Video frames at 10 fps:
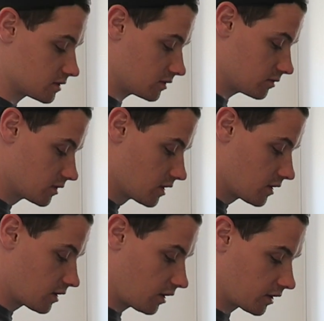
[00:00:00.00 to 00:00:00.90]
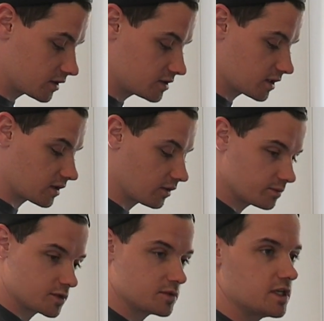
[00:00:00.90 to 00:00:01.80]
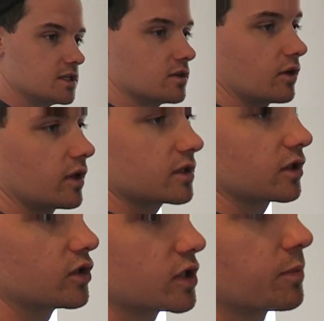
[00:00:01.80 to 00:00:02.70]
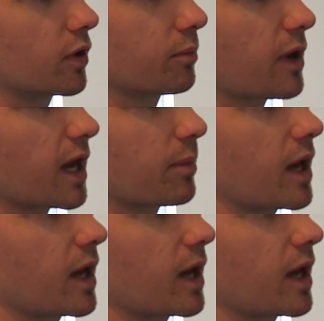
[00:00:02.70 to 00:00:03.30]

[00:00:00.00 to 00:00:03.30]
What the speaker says: So I'm going to stick some seasoning on this. I usually put black